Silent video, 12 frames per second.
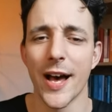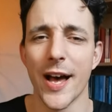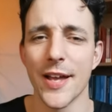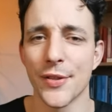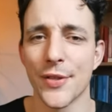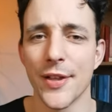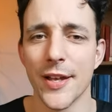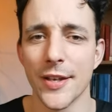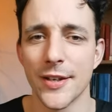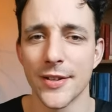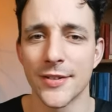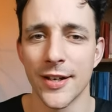I
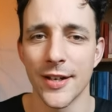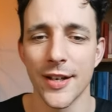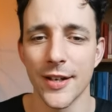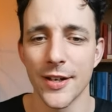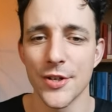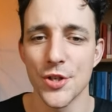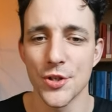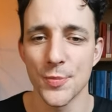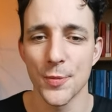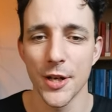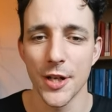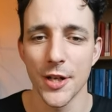think their English is
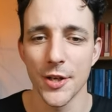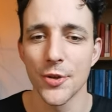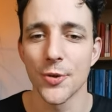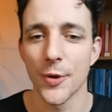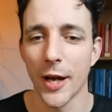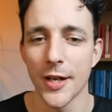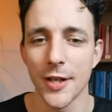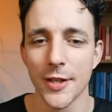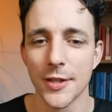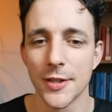pretty good, right?